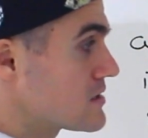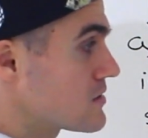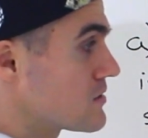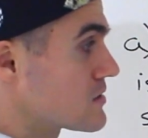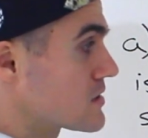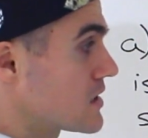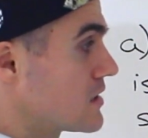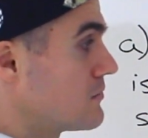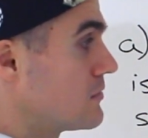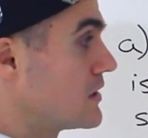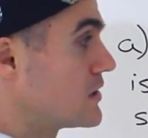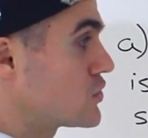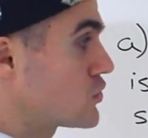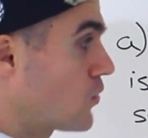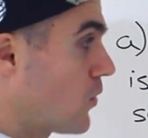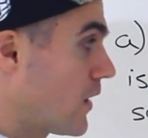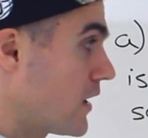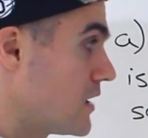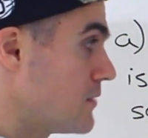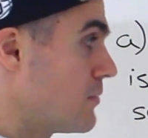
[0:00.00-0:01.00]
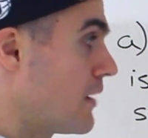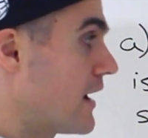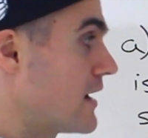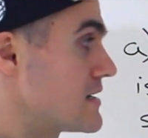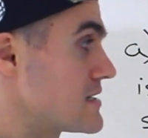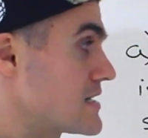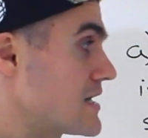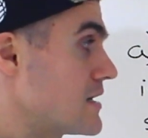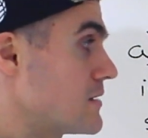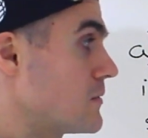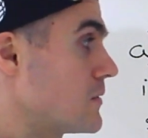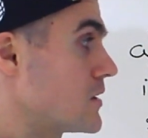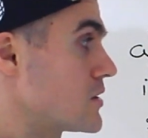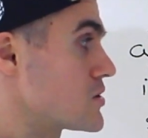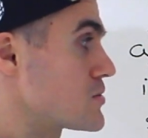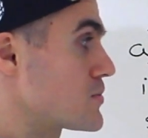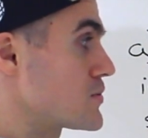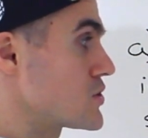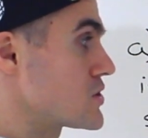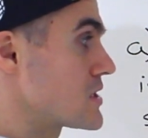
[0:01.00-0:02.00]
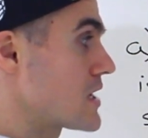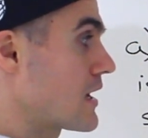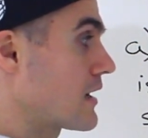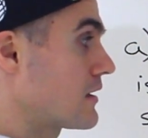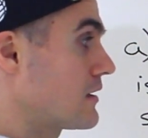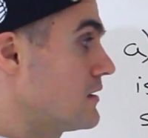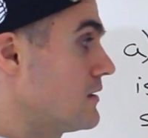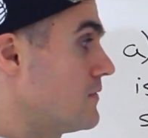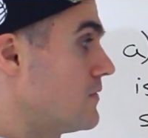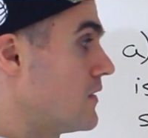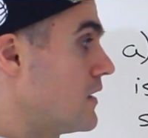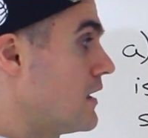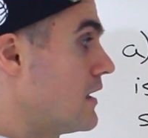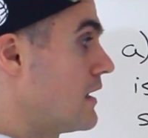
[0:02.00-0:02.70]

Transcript: So it's gonna be 20 pi centimeters per second.